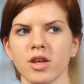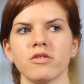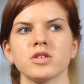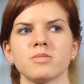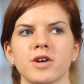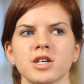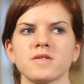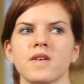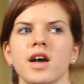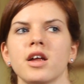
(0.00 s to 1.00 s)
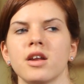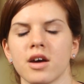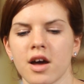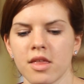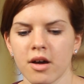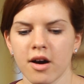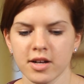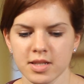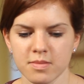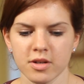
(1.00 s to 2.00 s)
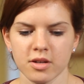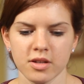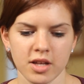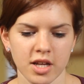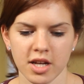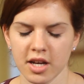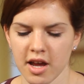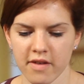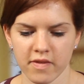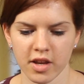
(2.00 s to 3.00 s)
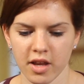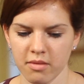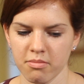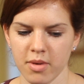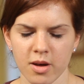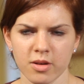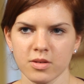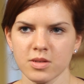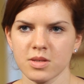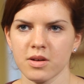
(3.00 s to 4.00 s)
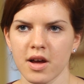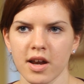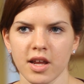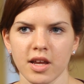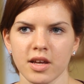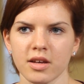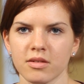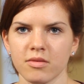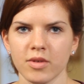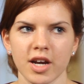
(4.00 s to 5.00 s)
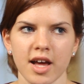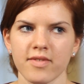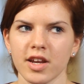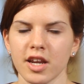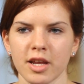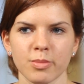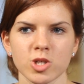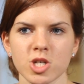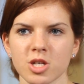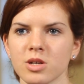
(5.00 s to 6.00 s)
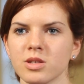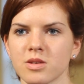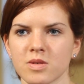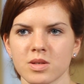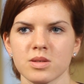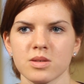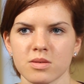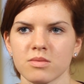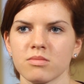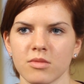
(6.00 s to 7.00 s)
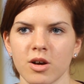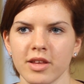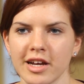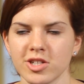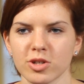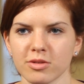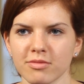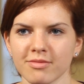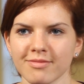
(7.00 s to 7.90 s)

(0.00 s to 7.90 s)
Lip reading: He was breastfed at the hospital. He didn't have any bottles or we didn't have any nipple shields. It was all natural.